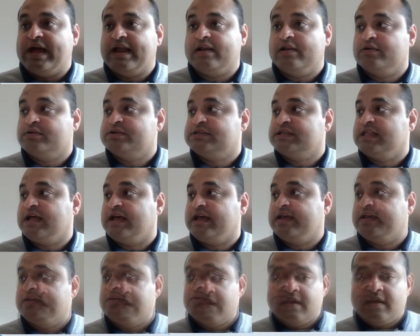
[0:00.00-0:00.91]
looks
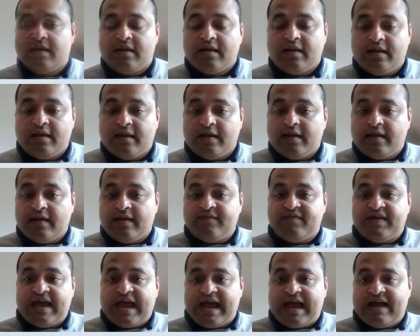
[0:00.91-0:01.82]
like.
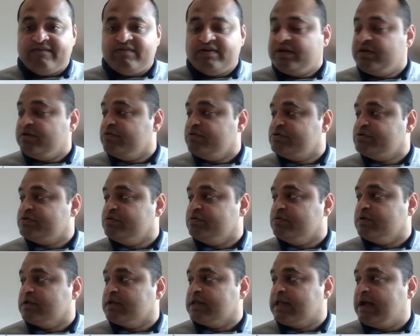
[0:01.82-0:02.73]
If you haven't used
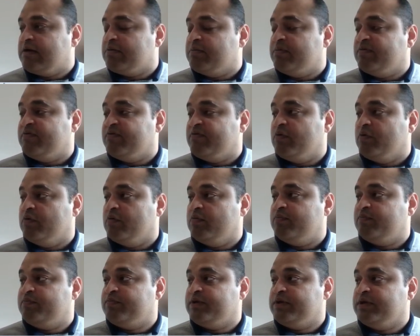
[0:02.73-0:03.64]
Google Cloud before,
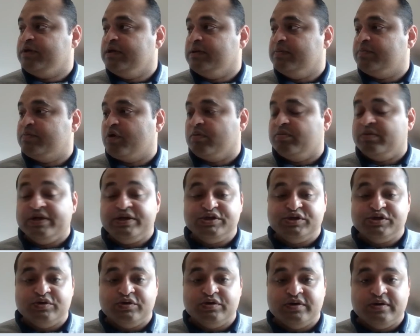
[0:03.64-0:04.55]
you probably
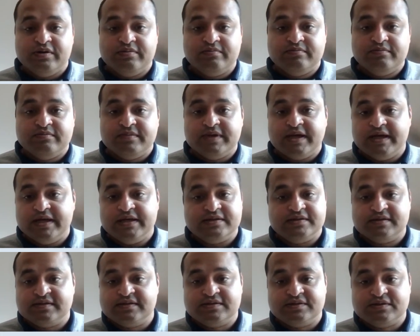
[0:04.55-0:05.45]
should.
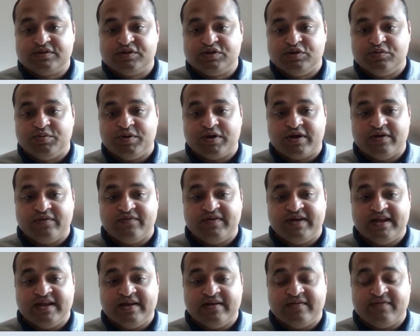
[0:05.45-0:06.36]
It's super
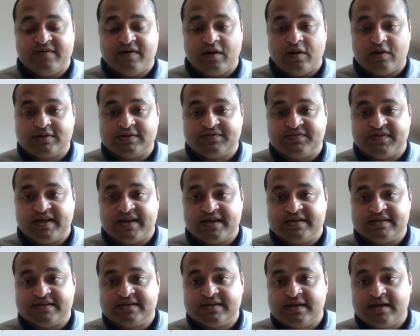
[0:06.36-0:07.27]
convenient for lots of
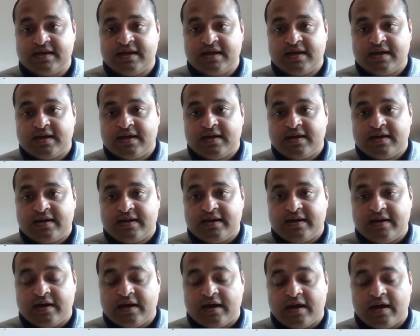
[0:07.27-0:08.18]
things.
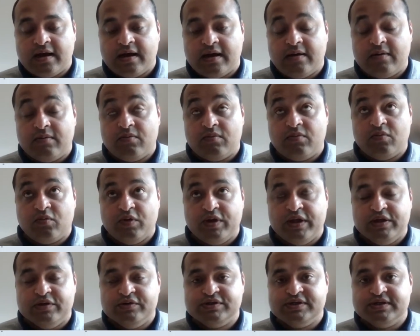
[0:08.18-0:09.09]
We
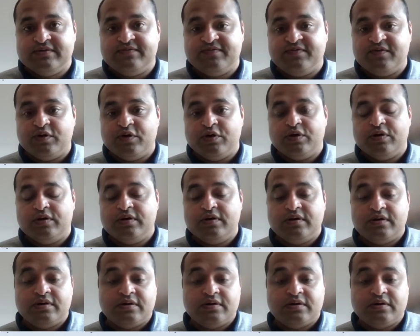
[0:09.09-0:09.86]
use it for